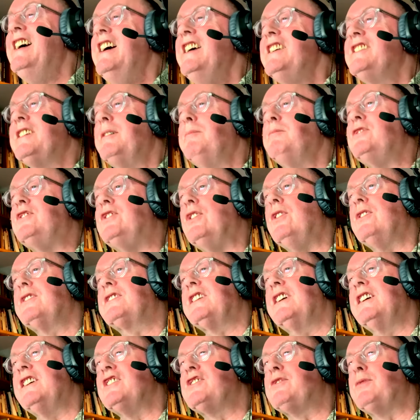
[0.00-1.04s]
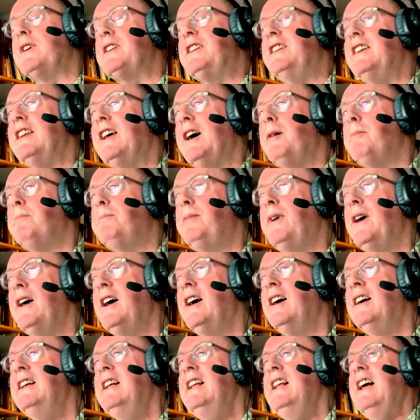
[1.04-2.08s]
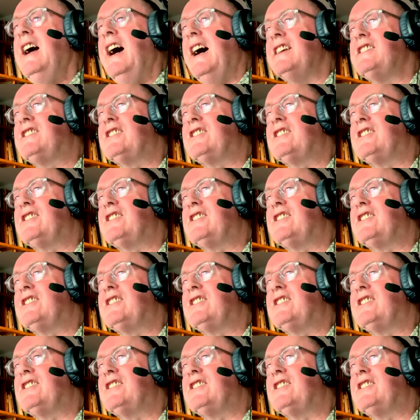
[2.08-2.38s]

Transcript: some doctor has written up, I